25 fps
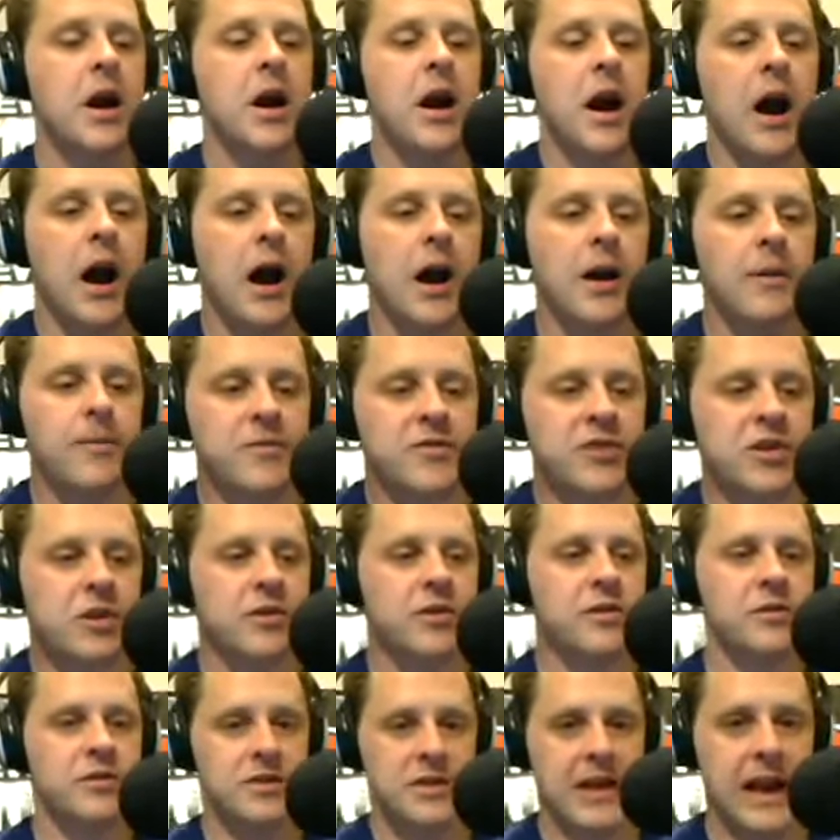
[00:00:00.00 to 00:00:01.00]
Um, so
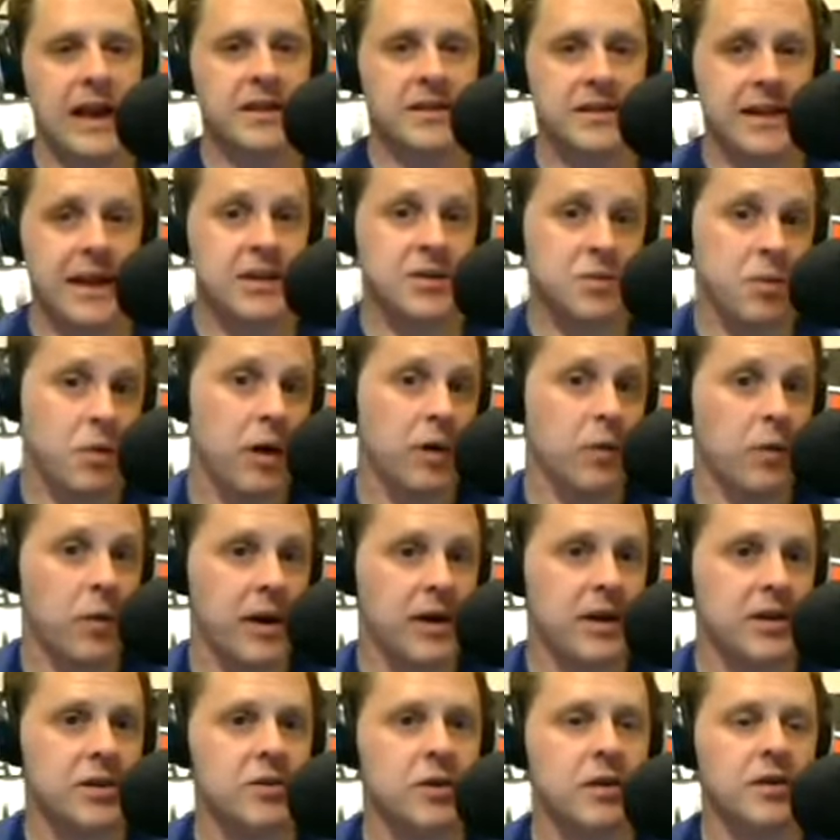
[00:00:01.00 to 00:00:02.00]
there's that. That's one way
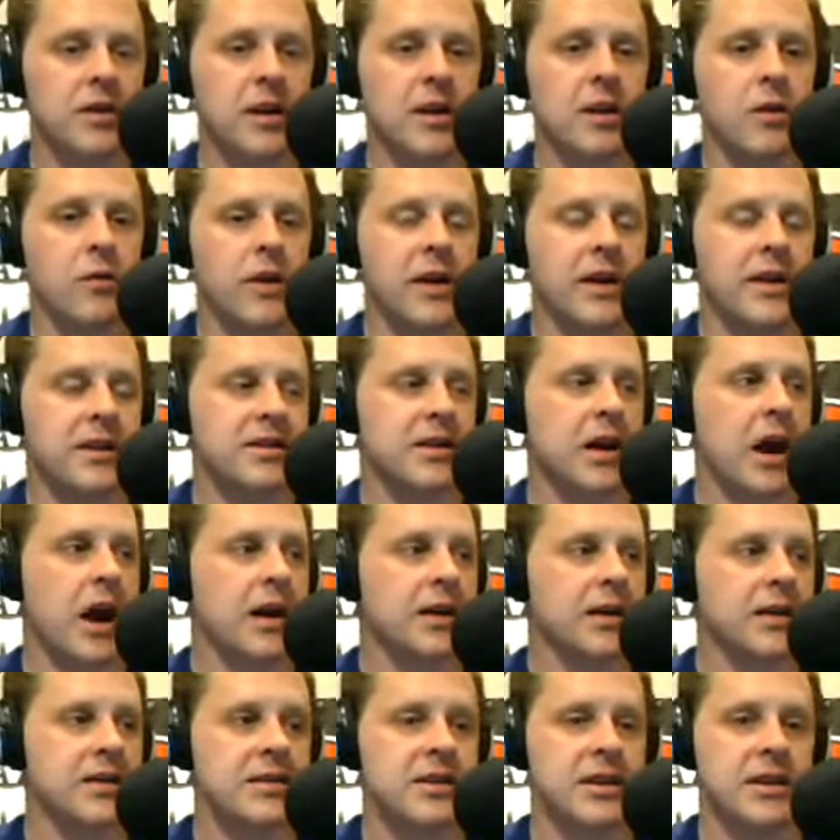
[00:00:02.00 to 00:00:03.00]
to do it. The other way is
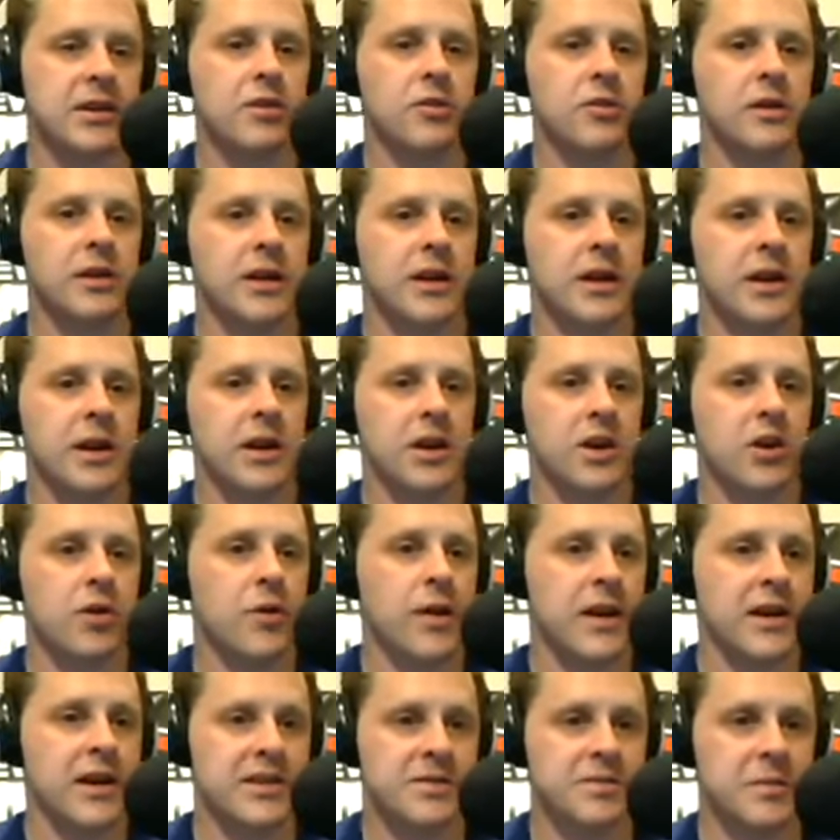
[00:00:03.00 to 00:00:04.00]
honestly, you can get a
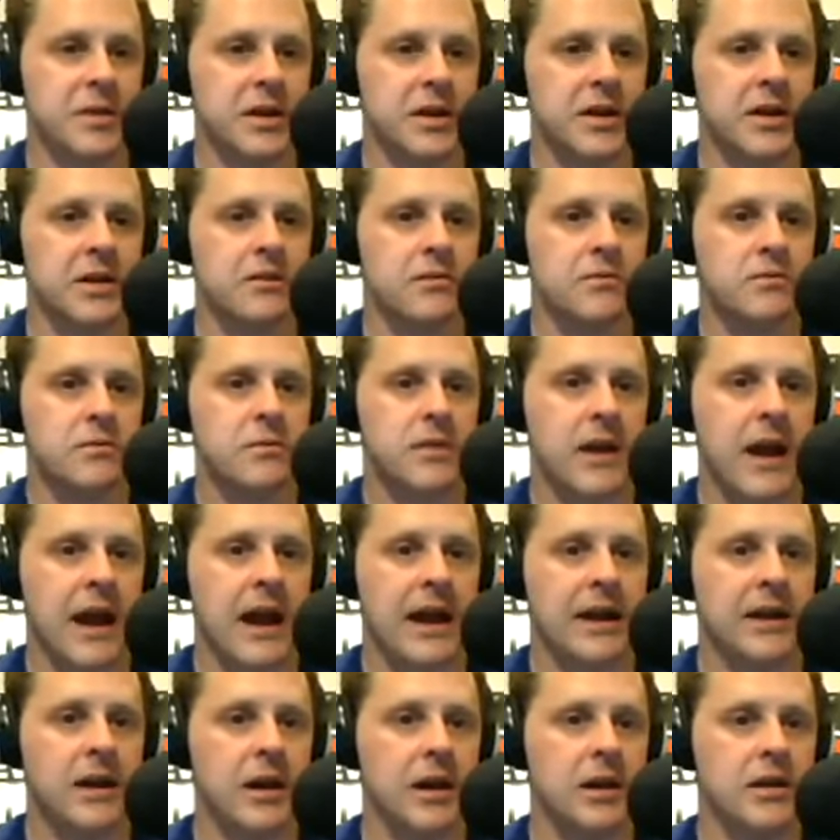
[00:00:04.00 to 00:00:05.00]
USB
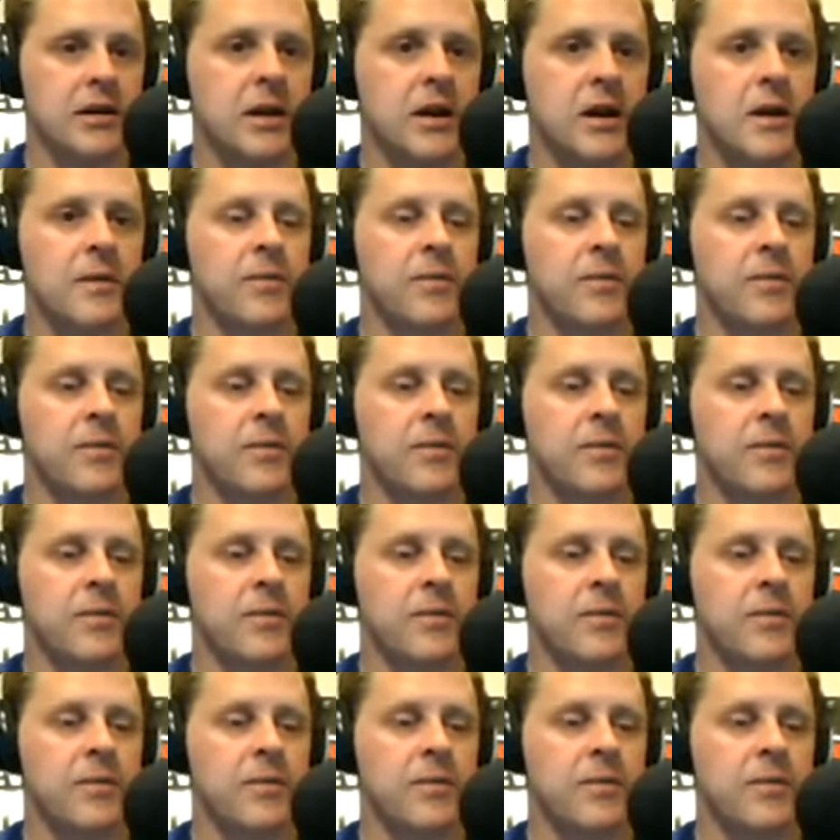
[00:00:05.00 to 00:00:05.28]
add-on.